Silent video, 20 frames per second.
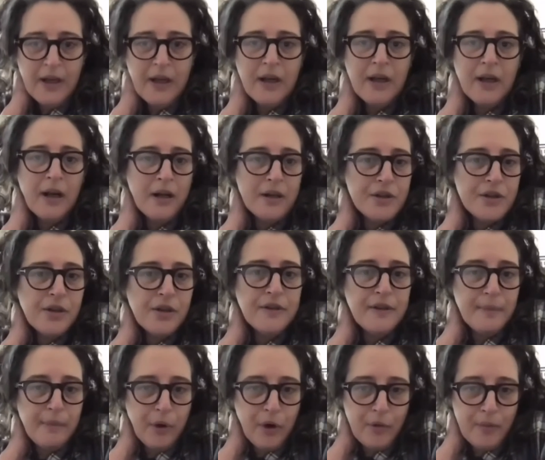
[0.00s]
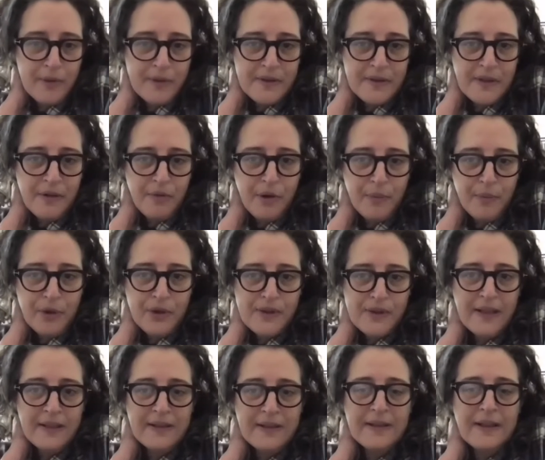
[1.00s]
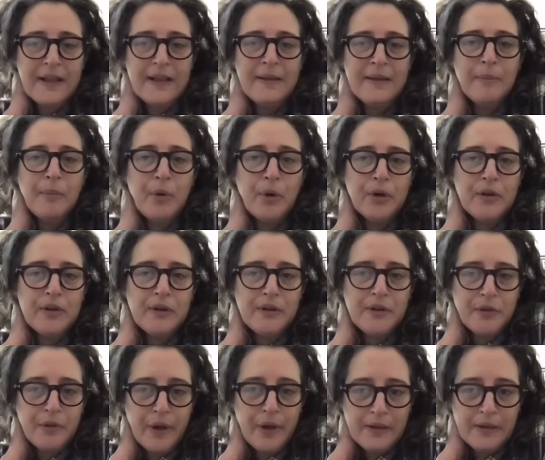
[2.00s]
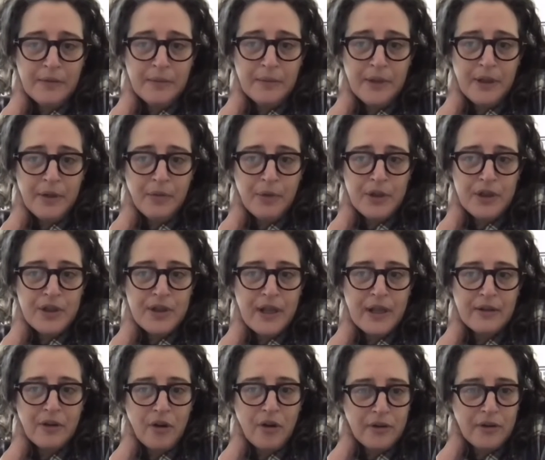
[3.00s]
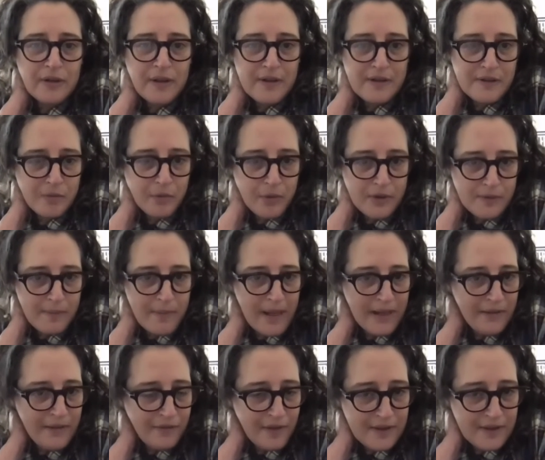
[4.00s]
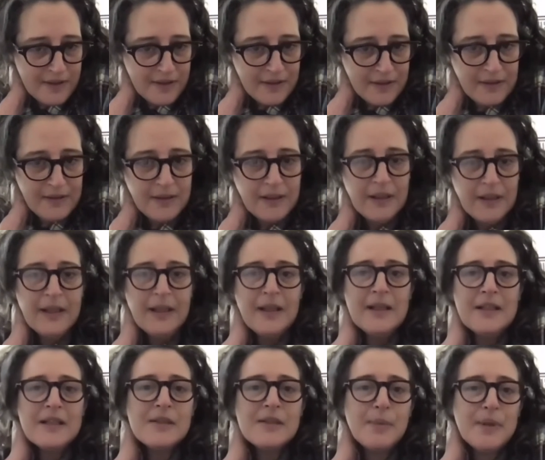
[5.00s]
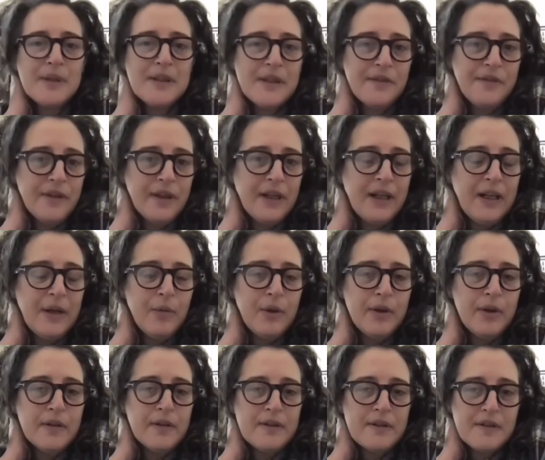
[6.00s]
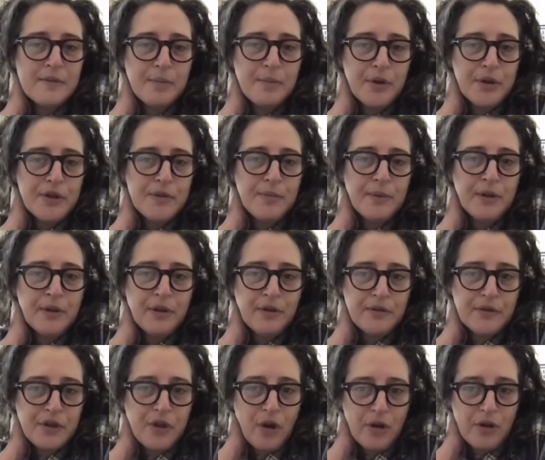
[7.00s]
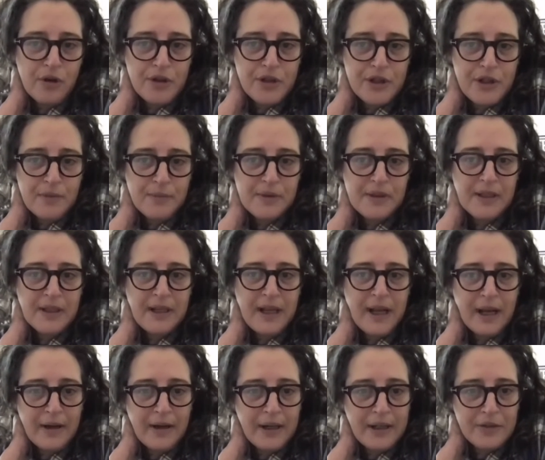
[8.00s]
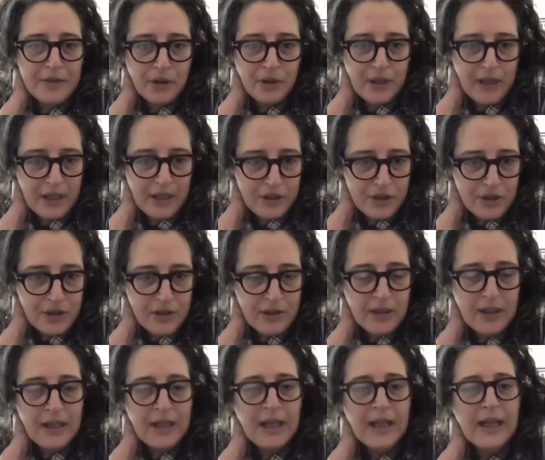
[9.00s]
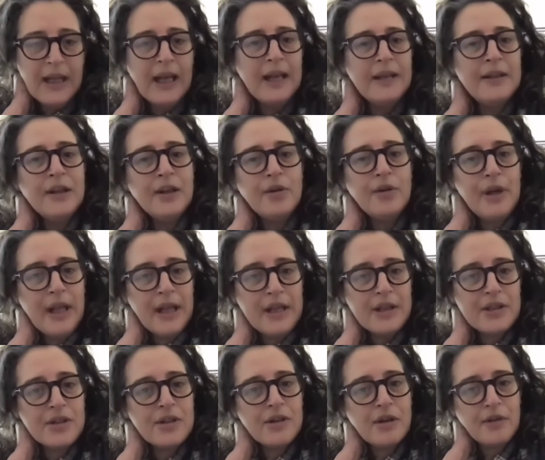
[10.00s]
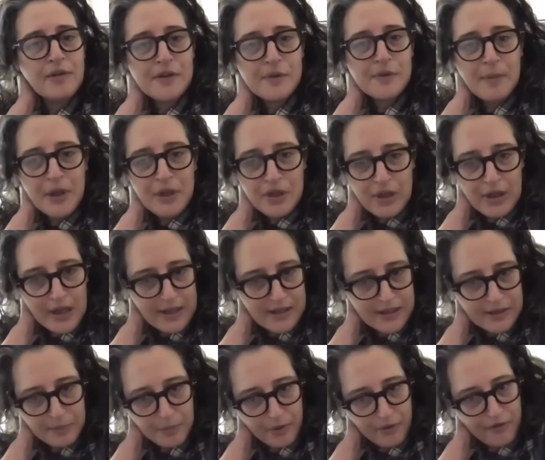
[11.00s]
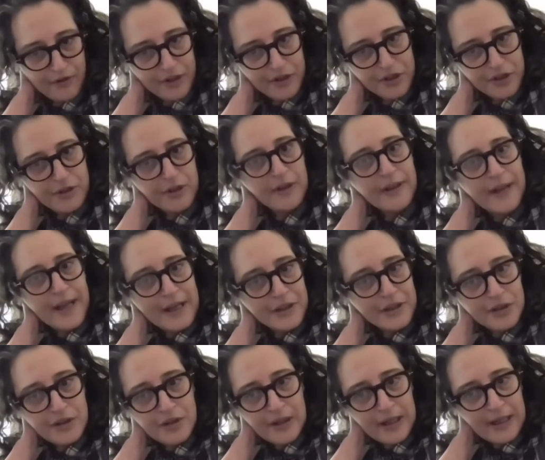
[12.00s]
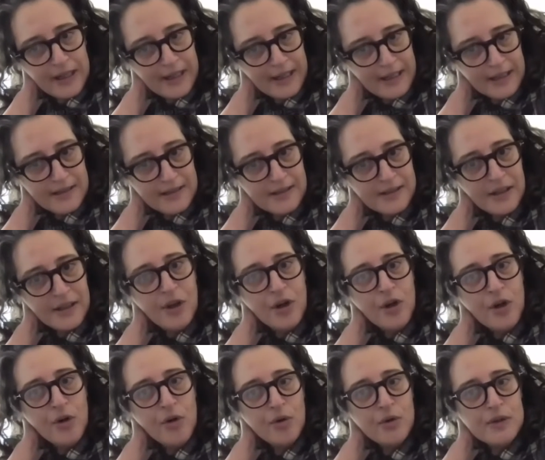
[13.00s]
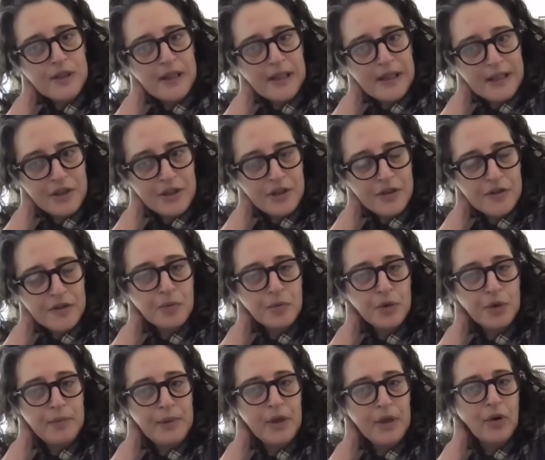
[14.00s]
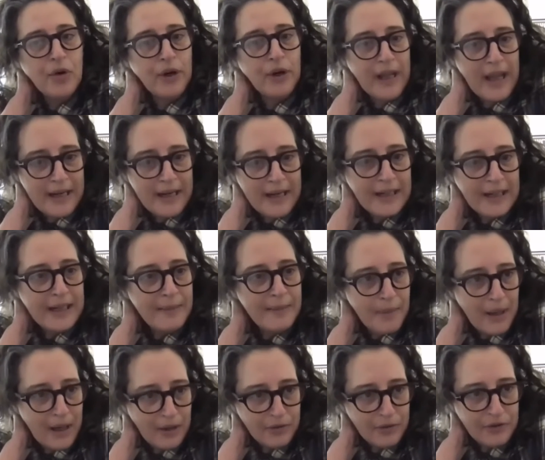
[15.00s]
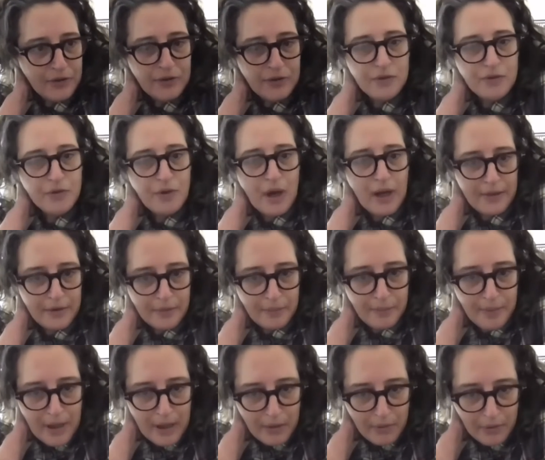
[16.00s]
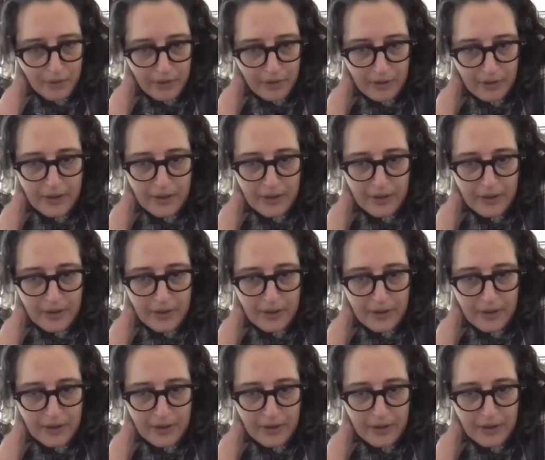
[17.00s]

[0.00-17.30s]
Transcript: Cultural diplomacy represented an important realm in which that contest was manifested, specifically with the disbursement of scholarships in higher education and the creation of specialized professional national elites whose allegiance would be organically bound to either power.